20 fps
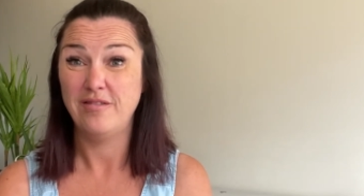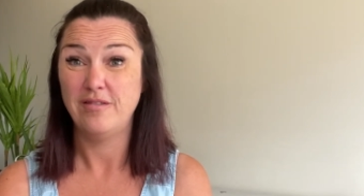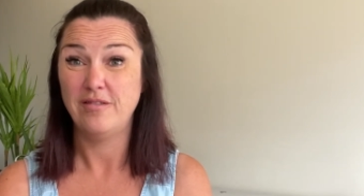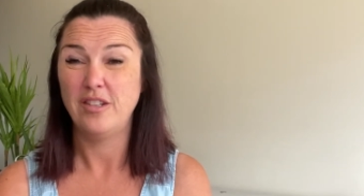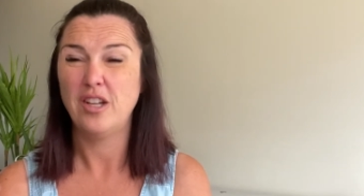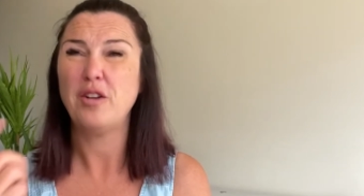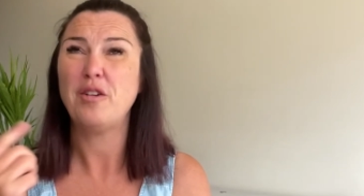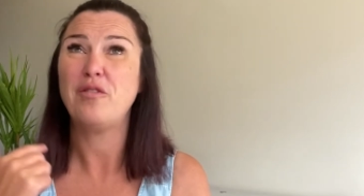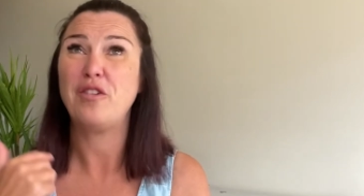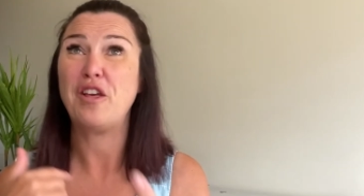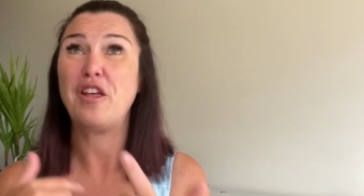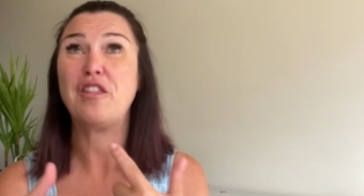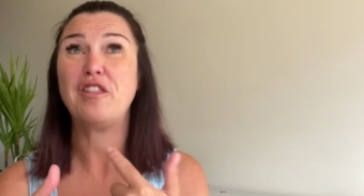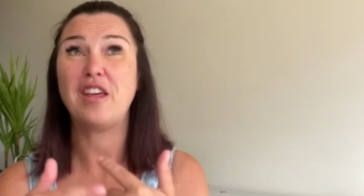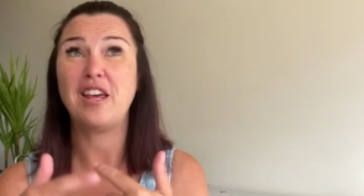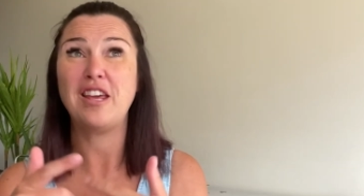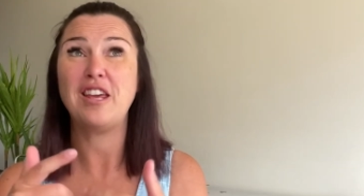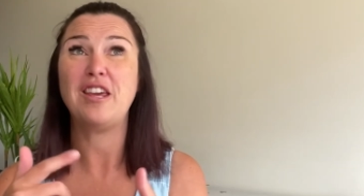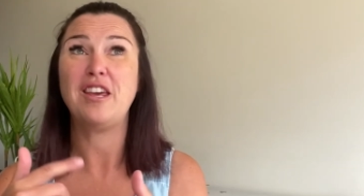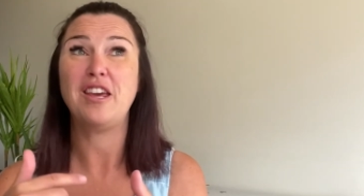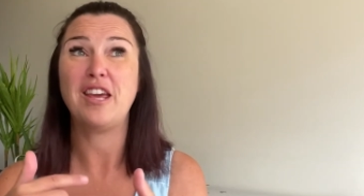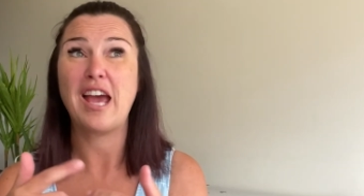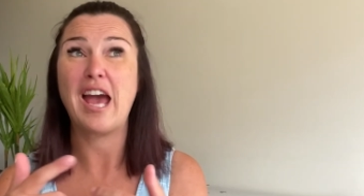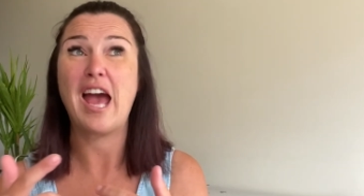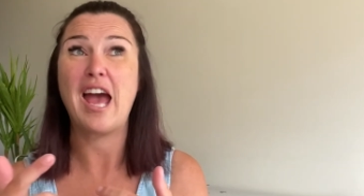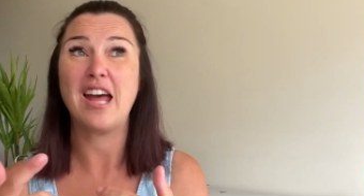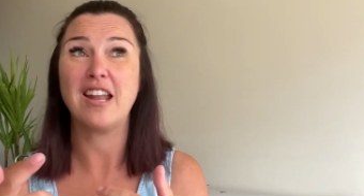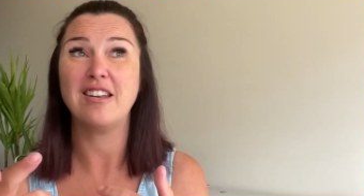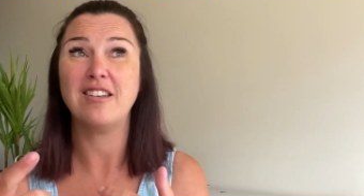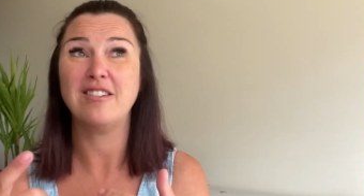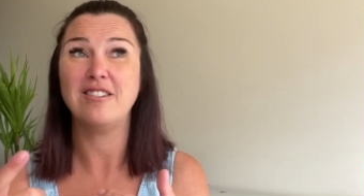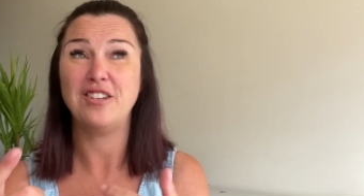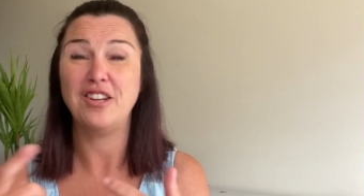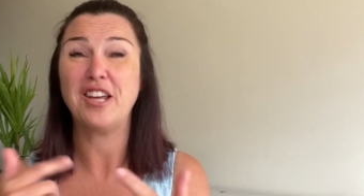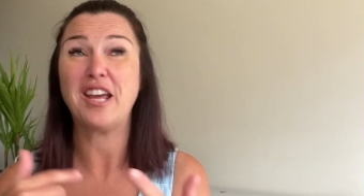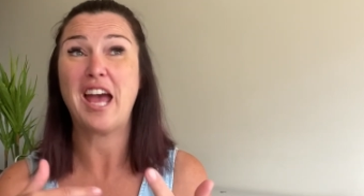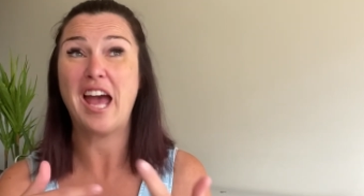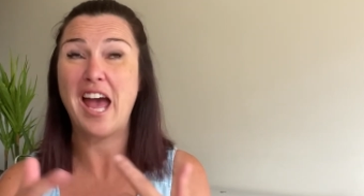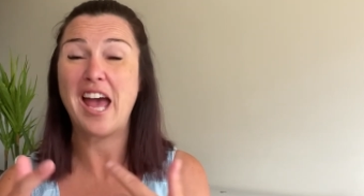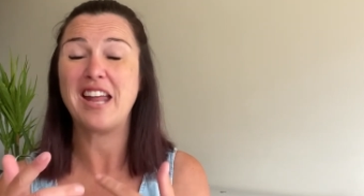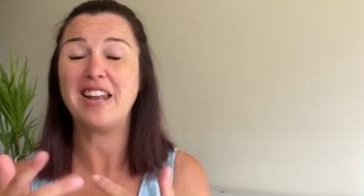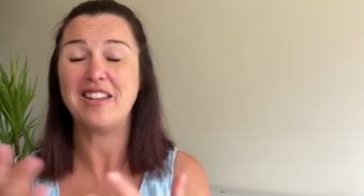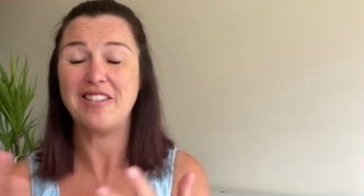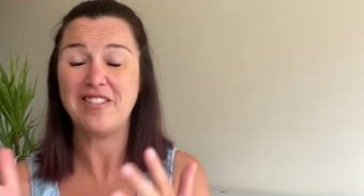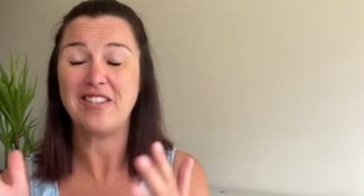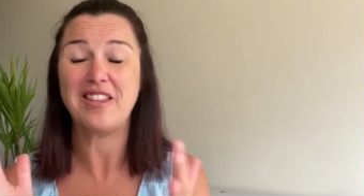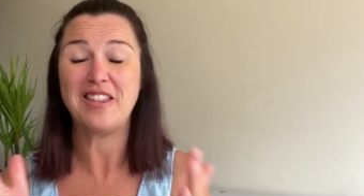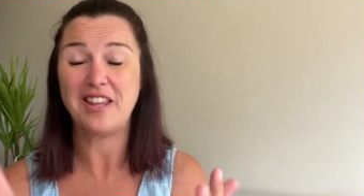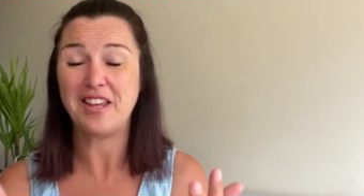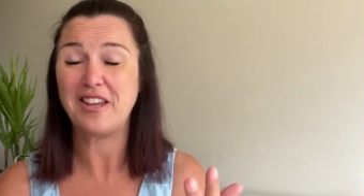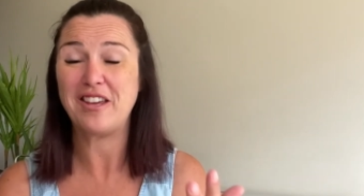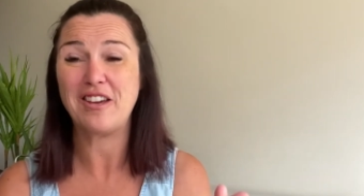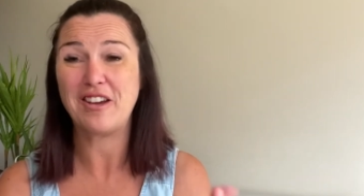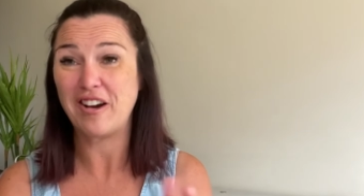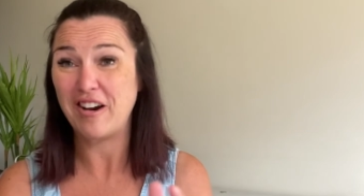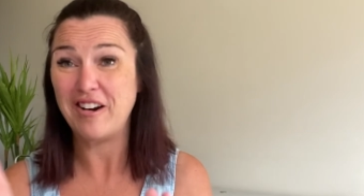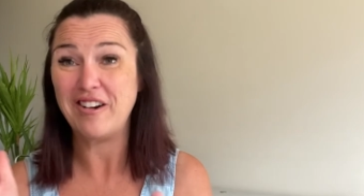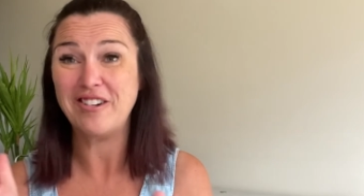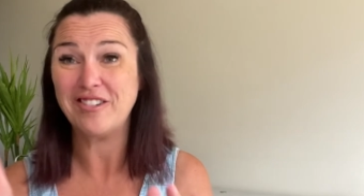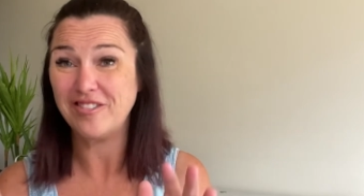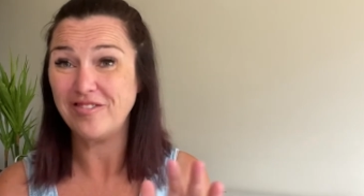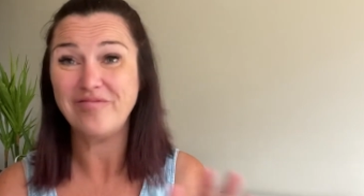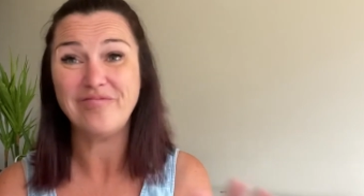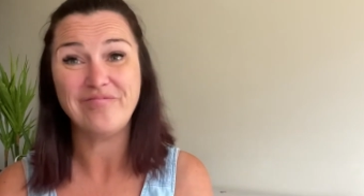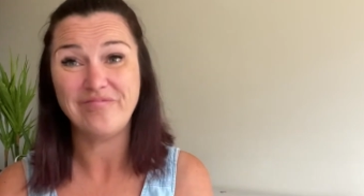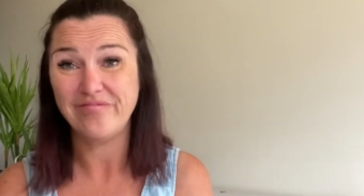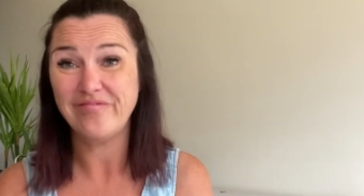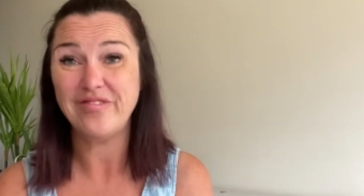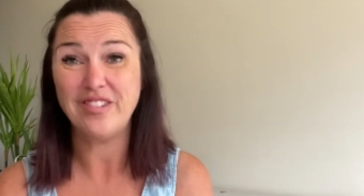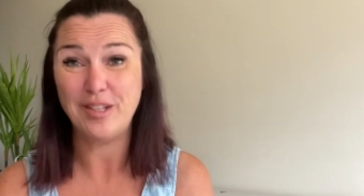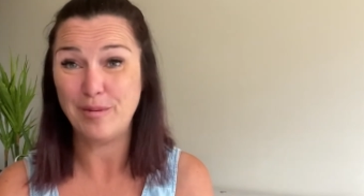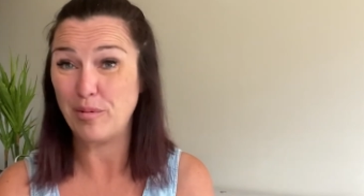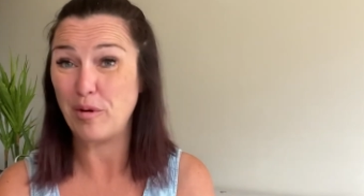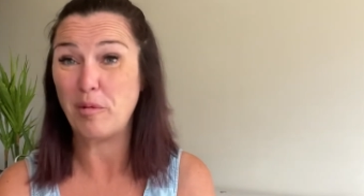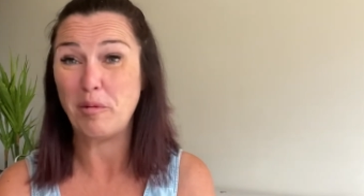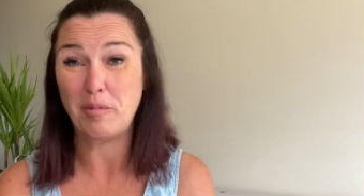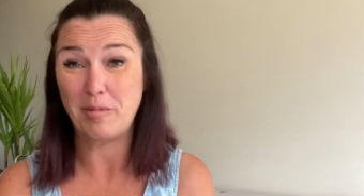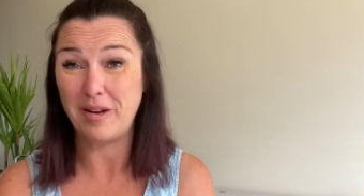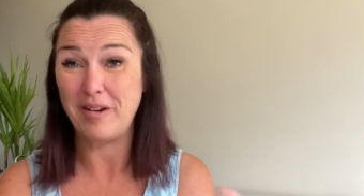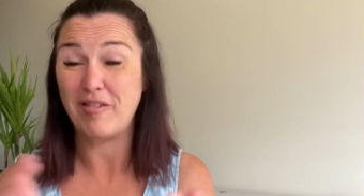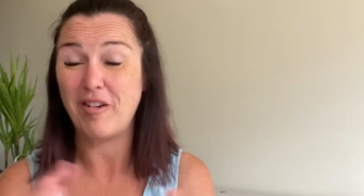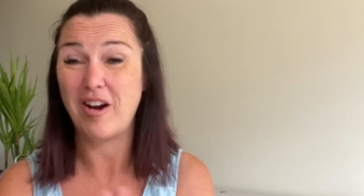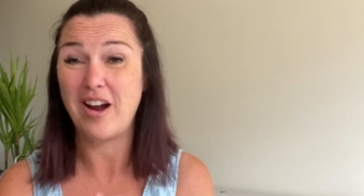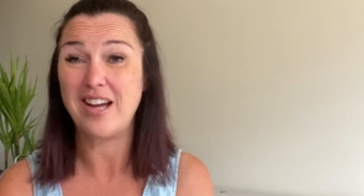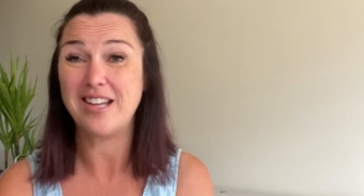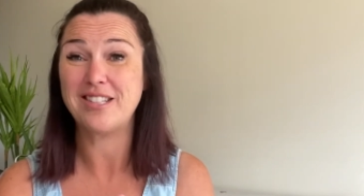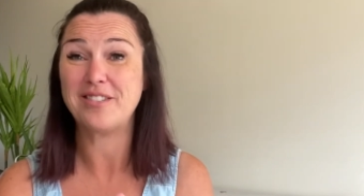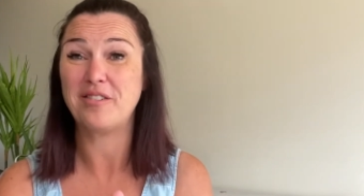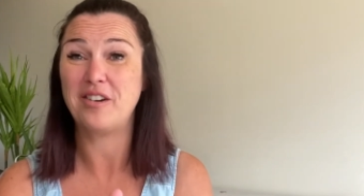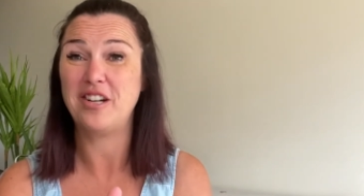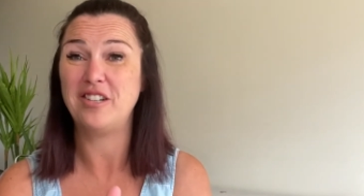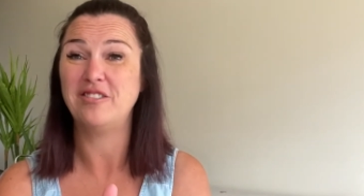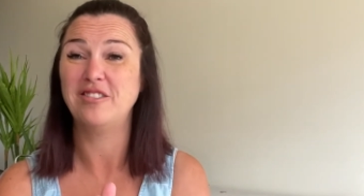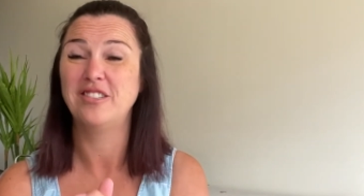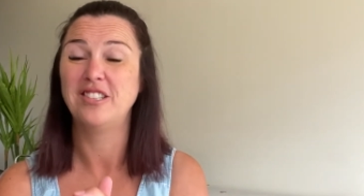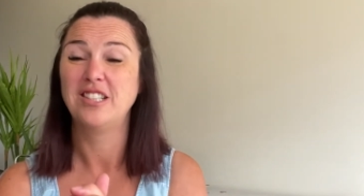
You know, if you think you can, you can. If you think you can't, you're probably right as well.